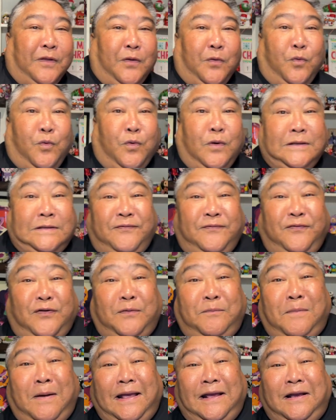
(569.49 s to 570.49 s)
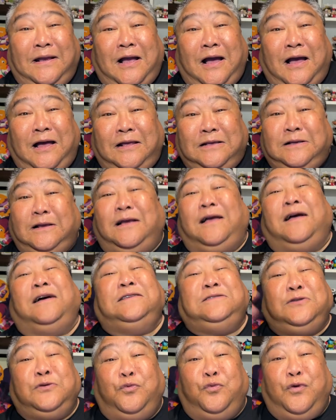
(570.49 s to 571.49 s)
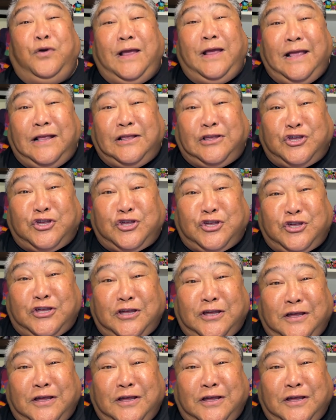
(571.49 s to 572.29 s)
was from my cousin Rich.